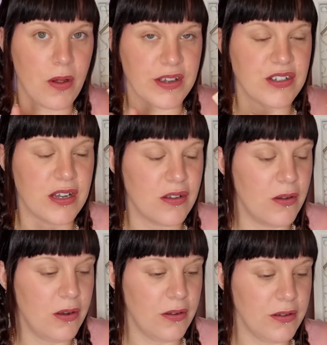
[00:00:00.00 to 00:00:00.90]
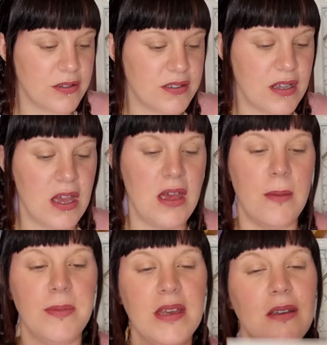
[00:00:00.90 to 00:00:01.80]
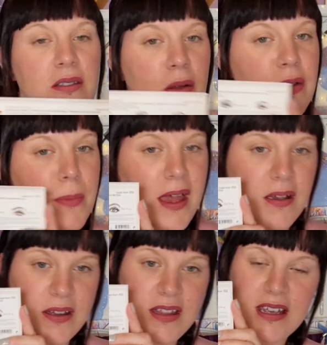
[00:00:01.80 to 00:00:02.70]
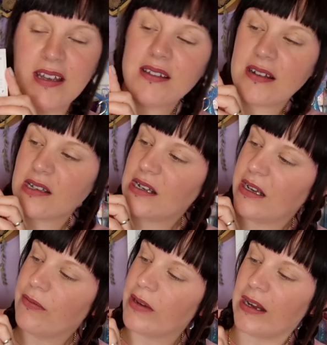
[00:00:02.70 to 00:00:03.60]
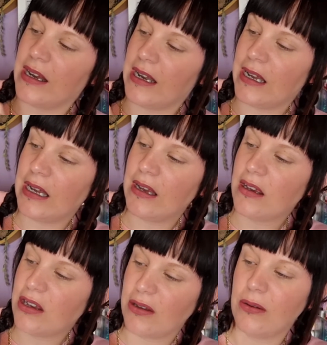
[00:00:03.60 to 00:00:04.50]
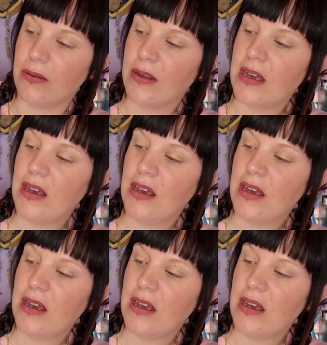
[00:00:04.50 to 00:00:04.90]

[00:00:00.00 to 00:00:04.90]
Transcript: eyeshadow looks because on the back I think it's actually really cute.